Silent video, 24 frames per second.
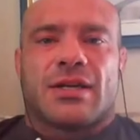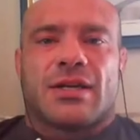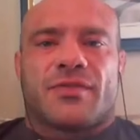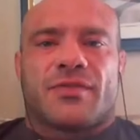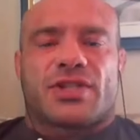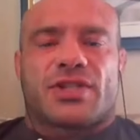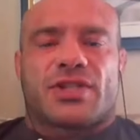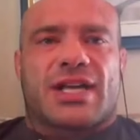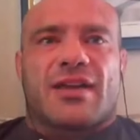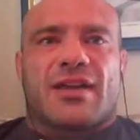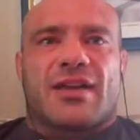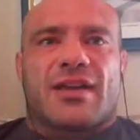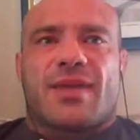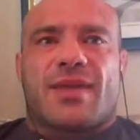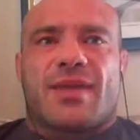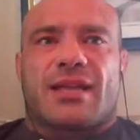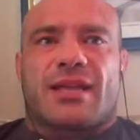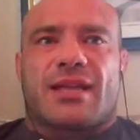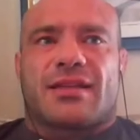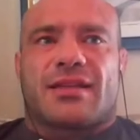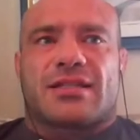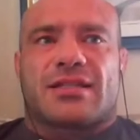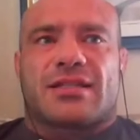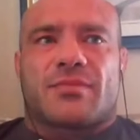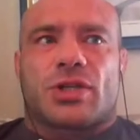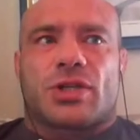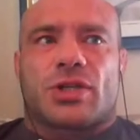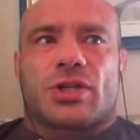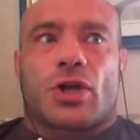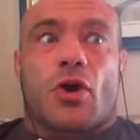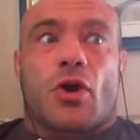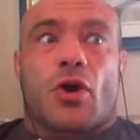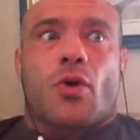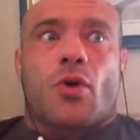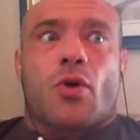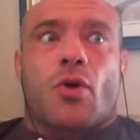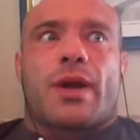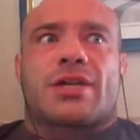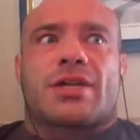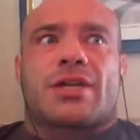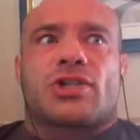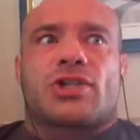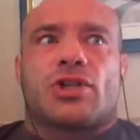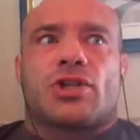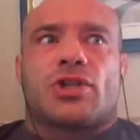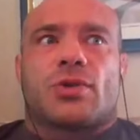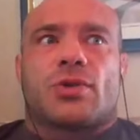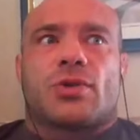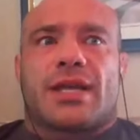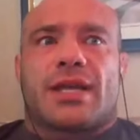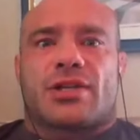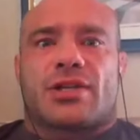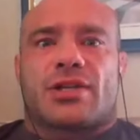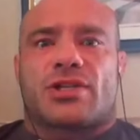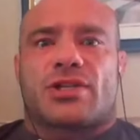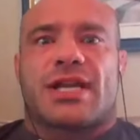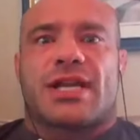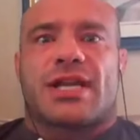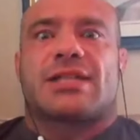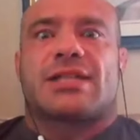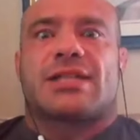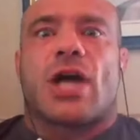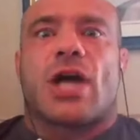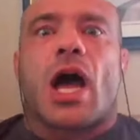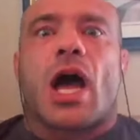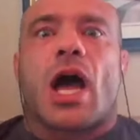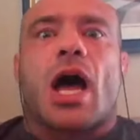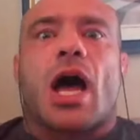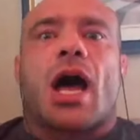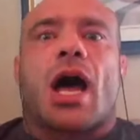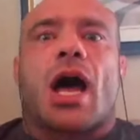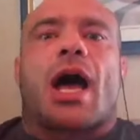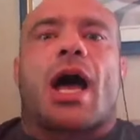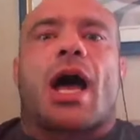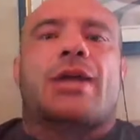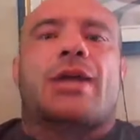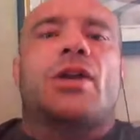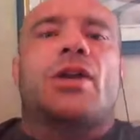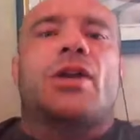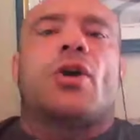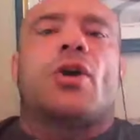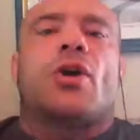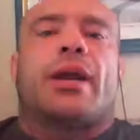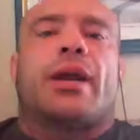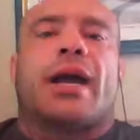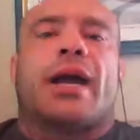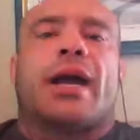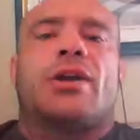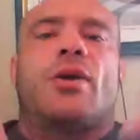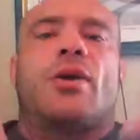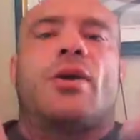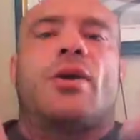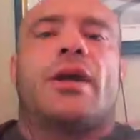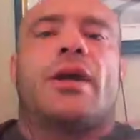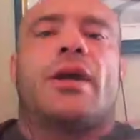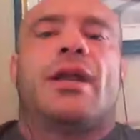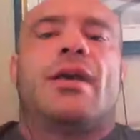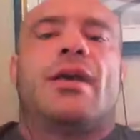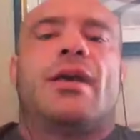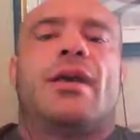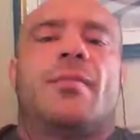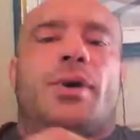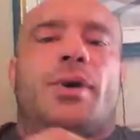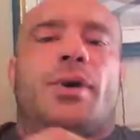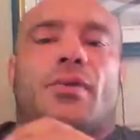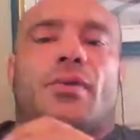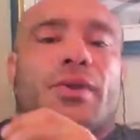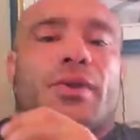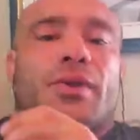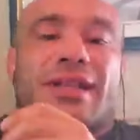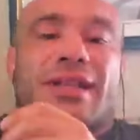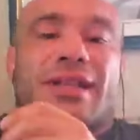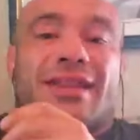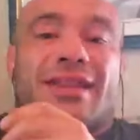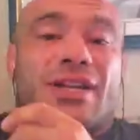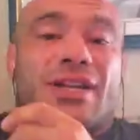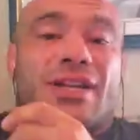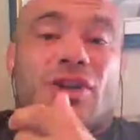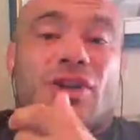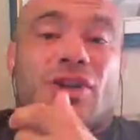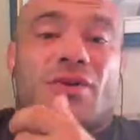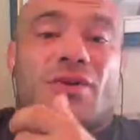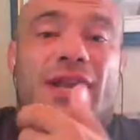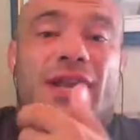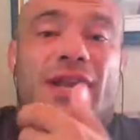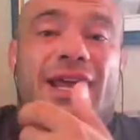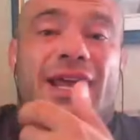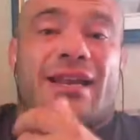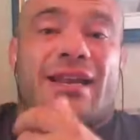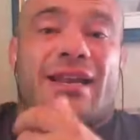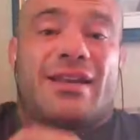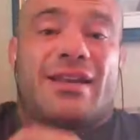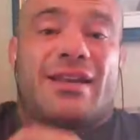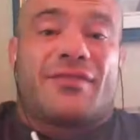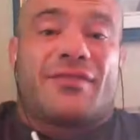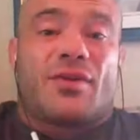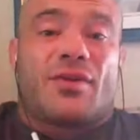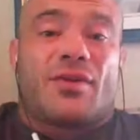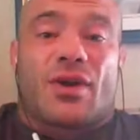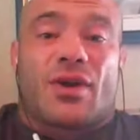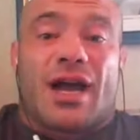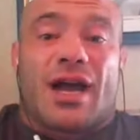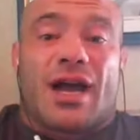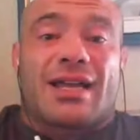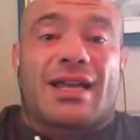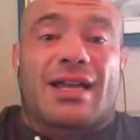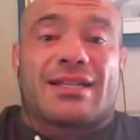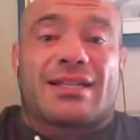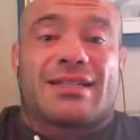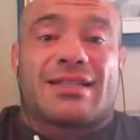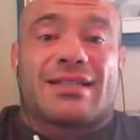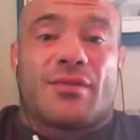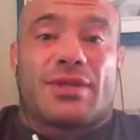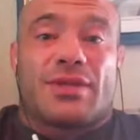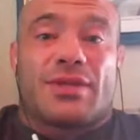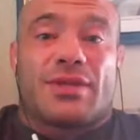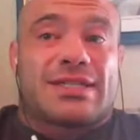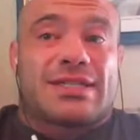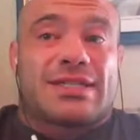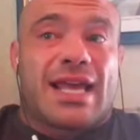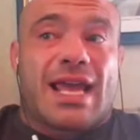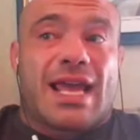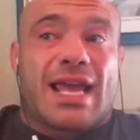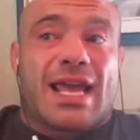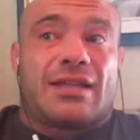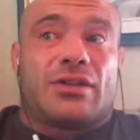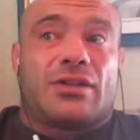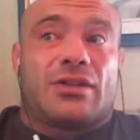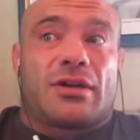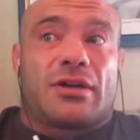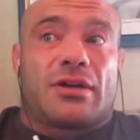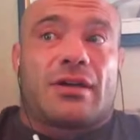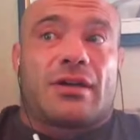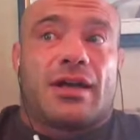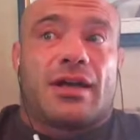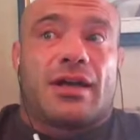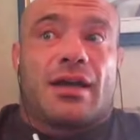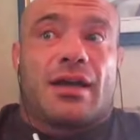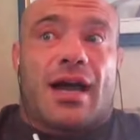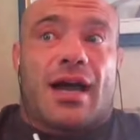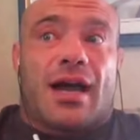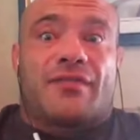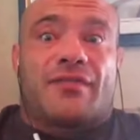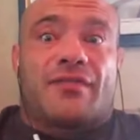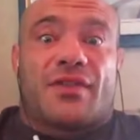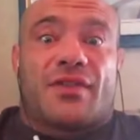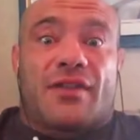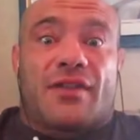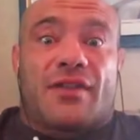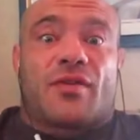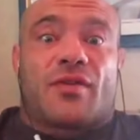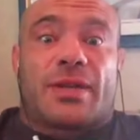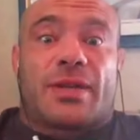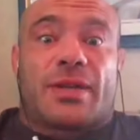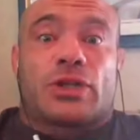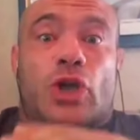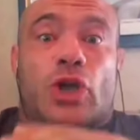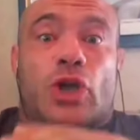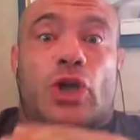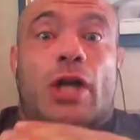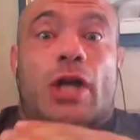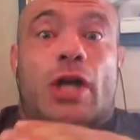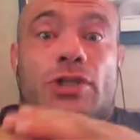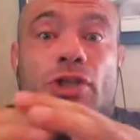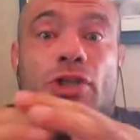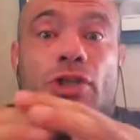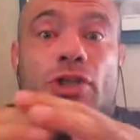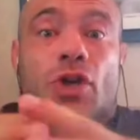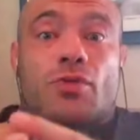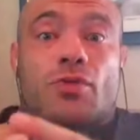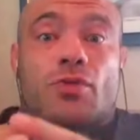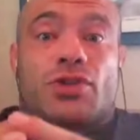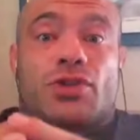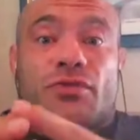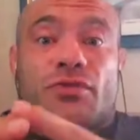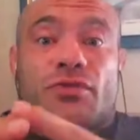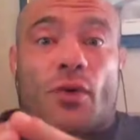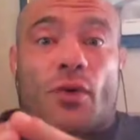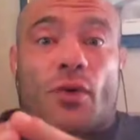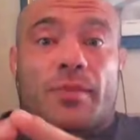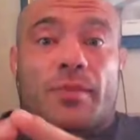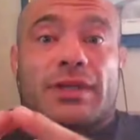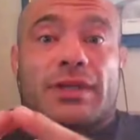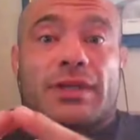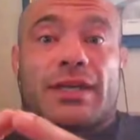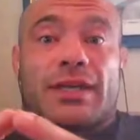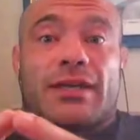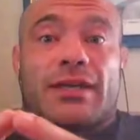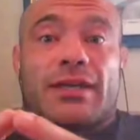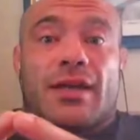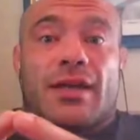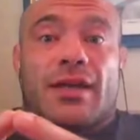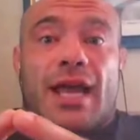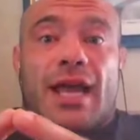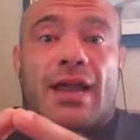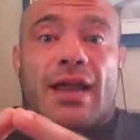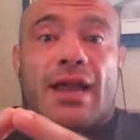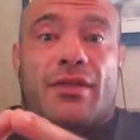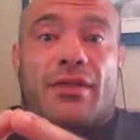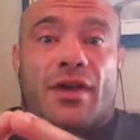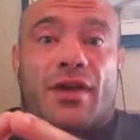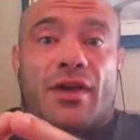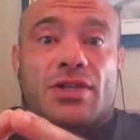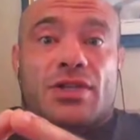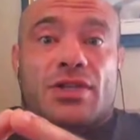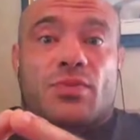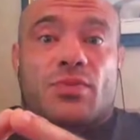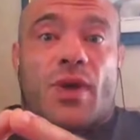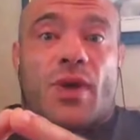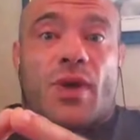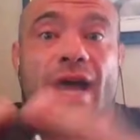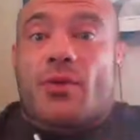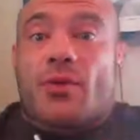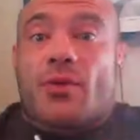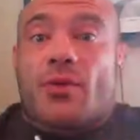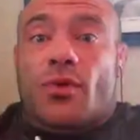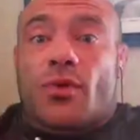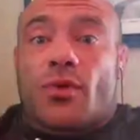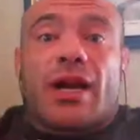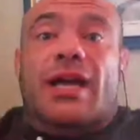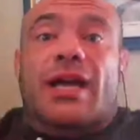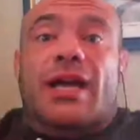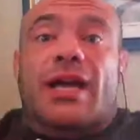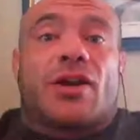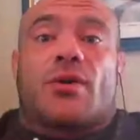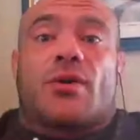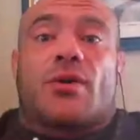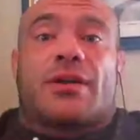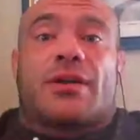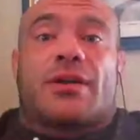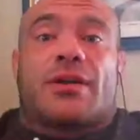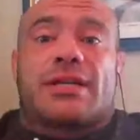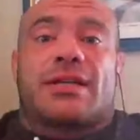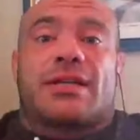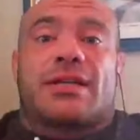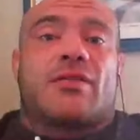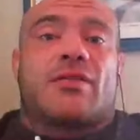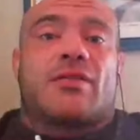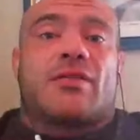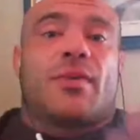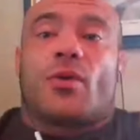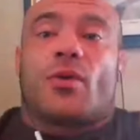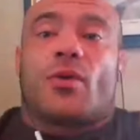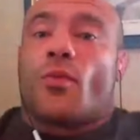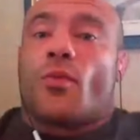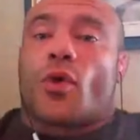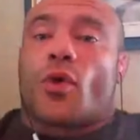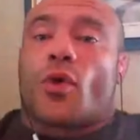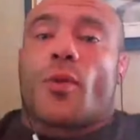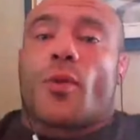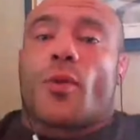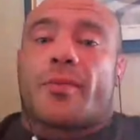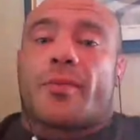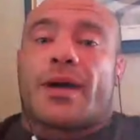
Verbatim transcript: just kind of make the assumption, like, oh, it has to do with exercise. Ah, I know it. I know it. But really, they don't. And if they were honest, they would say, mm-hmm. look, I've never been taught to coach formally. Right. And thus, why would I know it? And then it would be well, more open